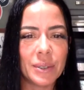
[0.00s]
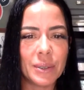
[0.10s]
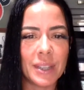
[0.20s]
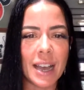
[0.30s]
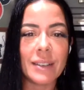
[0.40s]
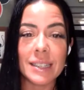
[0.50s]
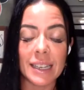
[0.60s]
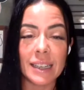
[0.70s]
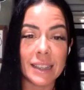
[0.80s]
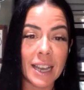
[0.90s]
Ooh, that
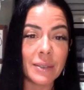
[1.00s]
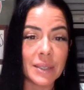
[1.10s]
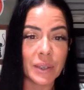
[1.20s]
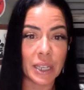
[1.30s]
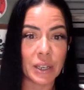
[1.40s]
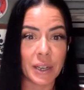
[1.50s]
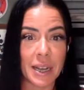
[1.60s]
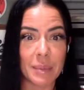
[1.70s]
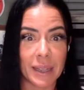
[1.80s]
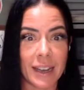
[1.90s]
was really
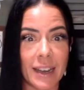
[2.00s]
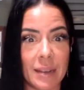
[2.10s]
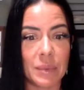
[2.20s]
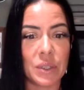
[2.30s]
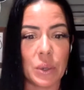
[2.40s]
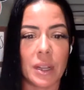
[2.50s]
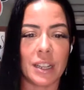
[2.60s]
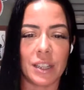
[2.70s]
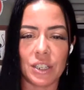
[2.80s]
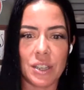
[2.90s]
good. I'm
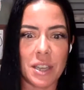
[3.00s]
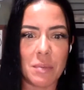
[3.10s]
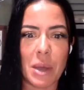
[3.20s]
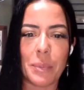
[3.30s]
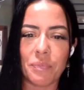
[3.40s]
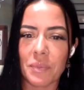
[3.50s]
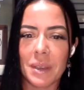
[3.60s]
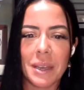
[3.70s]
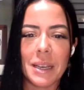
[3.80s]
so glad that she came on.